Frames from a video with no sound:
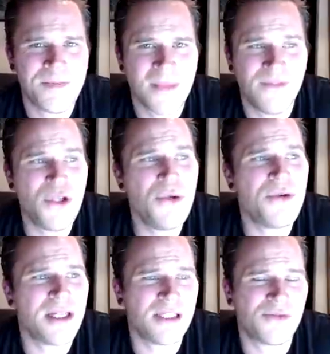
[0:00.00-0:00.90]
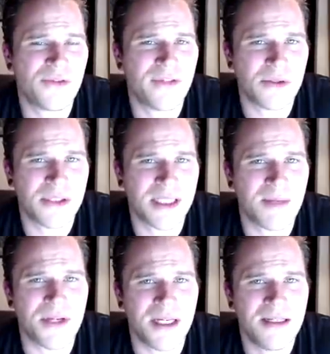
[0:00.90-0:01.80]
If you think this reveals
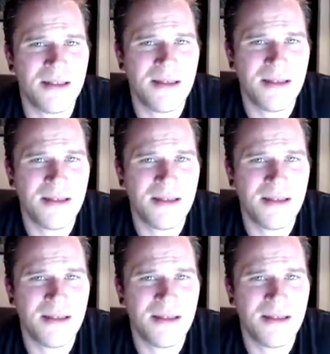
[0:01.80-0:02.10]
something,